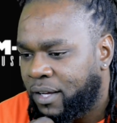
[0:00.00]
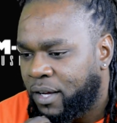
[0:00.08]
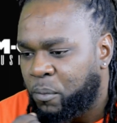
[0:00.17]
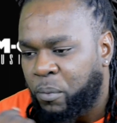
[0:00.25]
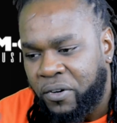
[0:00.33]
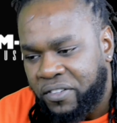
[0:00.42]

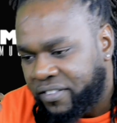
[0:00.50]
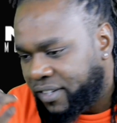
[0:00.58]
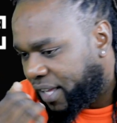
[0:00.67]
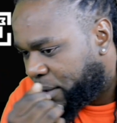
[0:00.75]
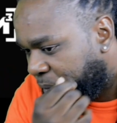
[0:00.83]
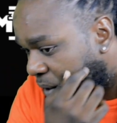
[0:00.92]
a person
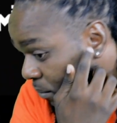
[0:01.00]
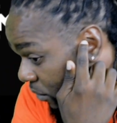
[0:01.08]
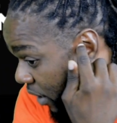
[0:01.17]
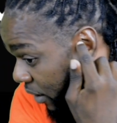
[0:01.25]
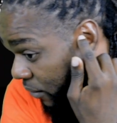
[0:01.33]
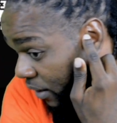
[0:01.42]
like me, bro,
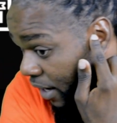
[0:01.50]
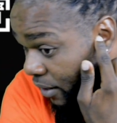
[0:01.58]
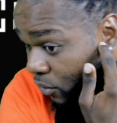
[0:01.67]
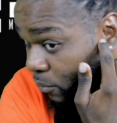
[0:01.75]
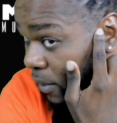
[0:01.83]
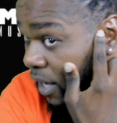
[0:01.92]
I don't got
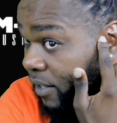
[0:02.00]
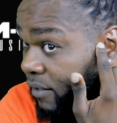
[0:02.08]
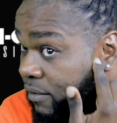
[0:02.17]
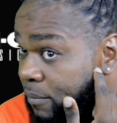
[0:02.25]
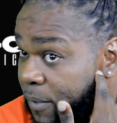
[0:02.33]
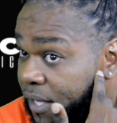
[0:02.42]
no
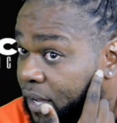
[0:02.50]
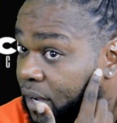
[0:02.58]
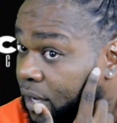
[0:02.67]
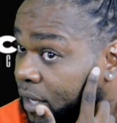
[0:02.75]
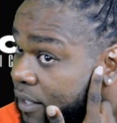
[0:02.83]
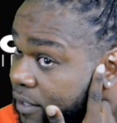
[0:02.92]
malice in my
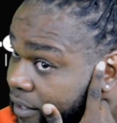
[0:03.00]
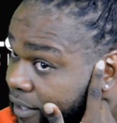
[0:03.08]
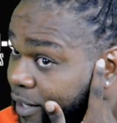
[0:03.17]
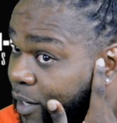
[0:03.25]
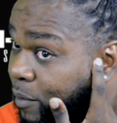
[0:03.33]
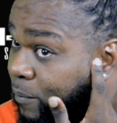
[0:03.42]
heart. You
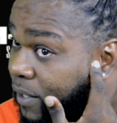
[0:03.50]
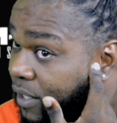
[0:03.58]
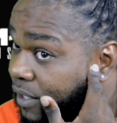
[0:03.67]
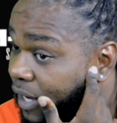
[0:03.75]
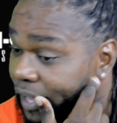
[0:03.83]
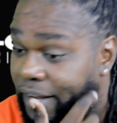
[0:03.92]
know what I mean?
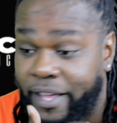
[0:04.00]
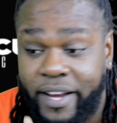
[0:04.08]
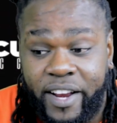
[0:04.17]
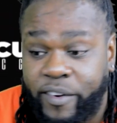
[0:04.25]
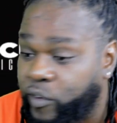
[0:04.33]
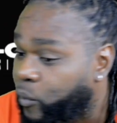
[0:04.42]
I let
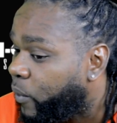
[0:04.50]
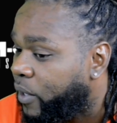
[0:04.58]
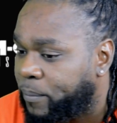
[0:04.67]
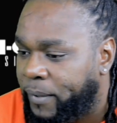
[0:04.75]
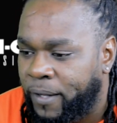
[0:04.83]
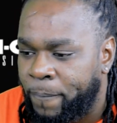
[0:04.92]

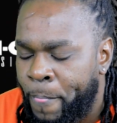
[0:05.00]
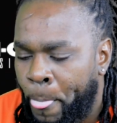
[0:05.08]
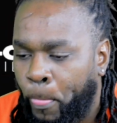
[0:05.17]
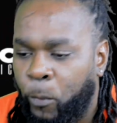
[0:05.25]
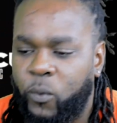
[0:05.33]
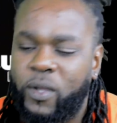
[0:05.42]
everyone be.
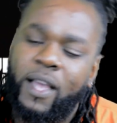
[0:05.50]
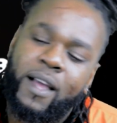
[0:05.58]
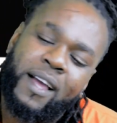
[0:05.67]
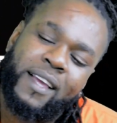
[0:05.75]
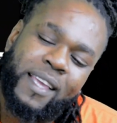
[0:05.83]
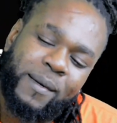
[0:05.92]
You
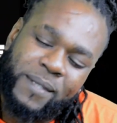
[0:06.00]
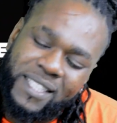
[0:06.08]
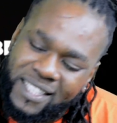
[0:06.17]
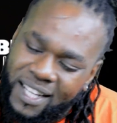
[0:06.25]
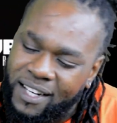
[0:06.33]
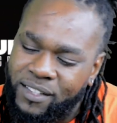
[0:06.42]
can't get me
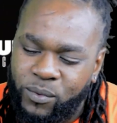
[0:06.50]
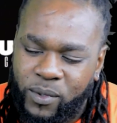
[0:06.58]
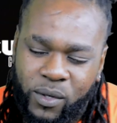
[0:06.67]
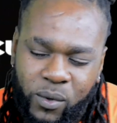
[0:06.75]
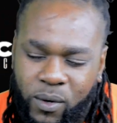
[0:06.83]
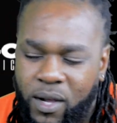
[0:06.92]
jealous with
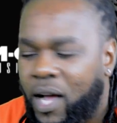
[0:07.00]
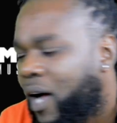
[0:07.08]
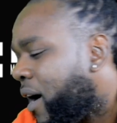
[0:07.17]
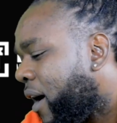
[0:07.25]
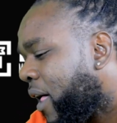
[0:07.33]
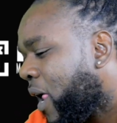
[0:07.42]
no
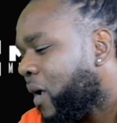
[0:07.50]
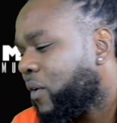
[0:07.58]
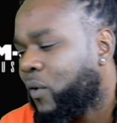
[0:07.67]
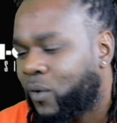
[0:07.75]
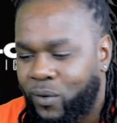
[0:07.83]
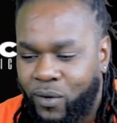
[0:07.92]
car,
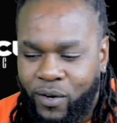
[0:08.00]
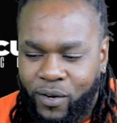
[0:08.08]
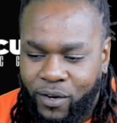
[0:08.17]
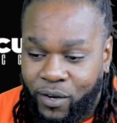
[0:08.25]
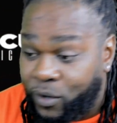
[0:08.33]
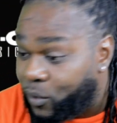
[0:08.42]
no
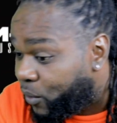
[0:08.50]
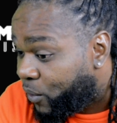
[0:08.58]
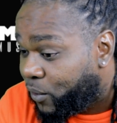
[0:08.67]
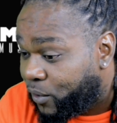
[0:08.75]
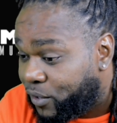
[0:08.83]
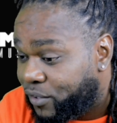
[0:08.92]

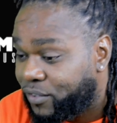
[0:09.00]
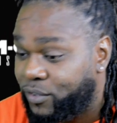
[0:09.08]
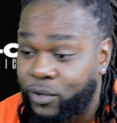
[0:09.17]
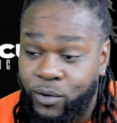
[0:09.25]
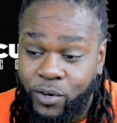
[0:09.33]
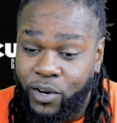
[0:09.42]
clothes,
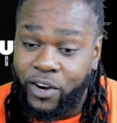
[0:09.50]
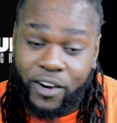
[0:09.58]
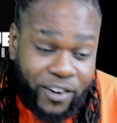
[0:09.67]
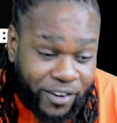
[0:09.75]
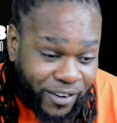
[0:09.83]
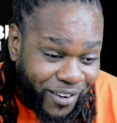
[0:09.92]
no
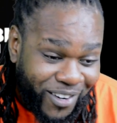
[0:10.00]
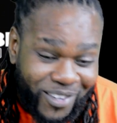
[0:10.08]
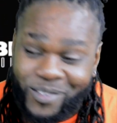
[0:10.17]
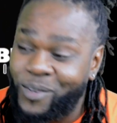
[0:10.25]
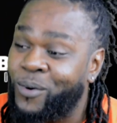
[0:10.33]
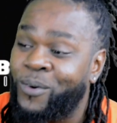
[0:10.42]
girl,
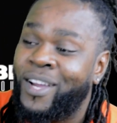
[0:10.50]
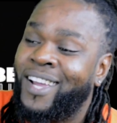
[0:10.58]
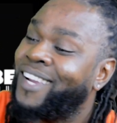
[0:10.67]
no